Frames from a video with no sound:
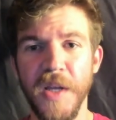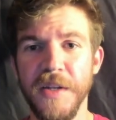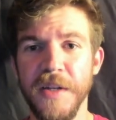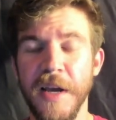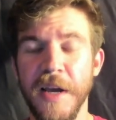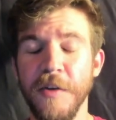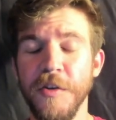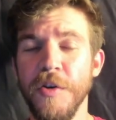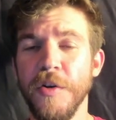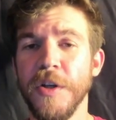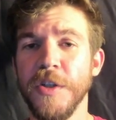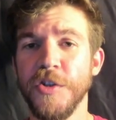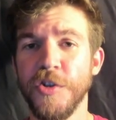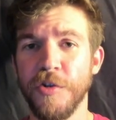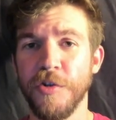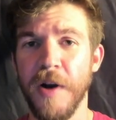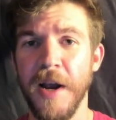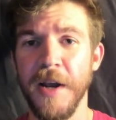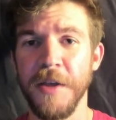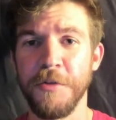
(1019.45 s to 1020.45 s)
Now you can
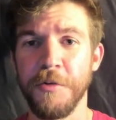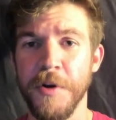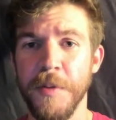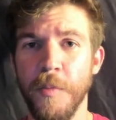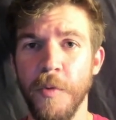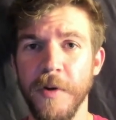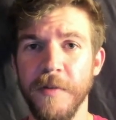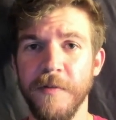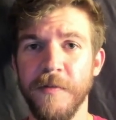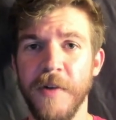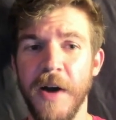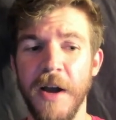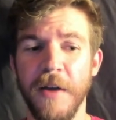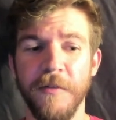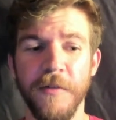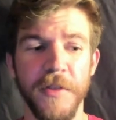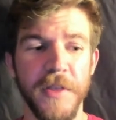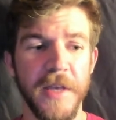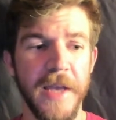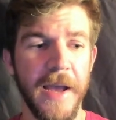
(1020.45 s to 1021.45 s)
try 3.5
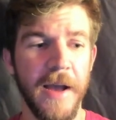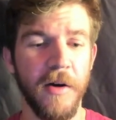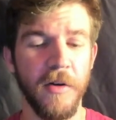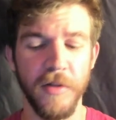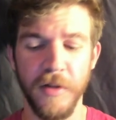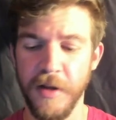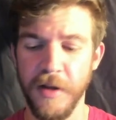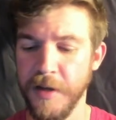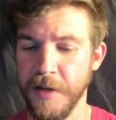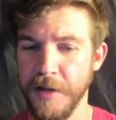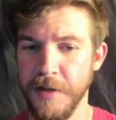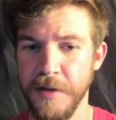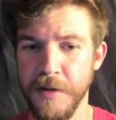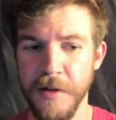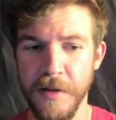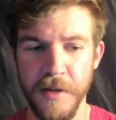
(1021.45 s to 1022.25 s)
for the outline.